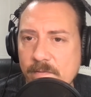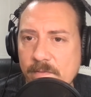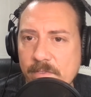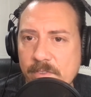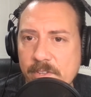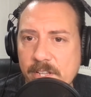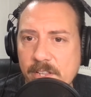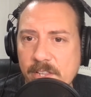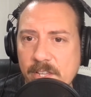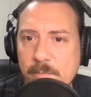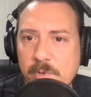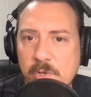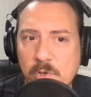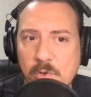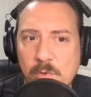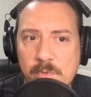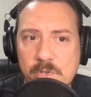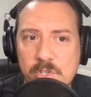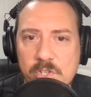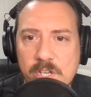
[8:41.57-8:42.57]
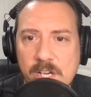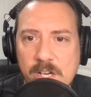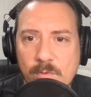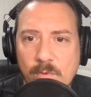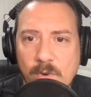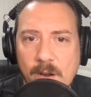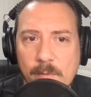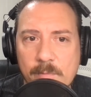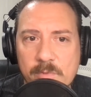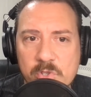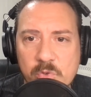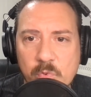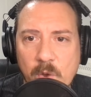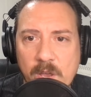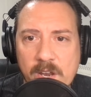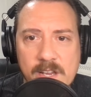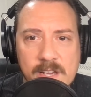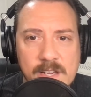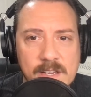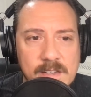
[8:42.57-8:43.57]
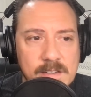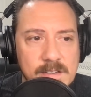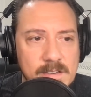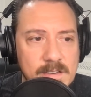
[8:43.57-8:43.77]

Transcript: elliptical machine where I'm sweating and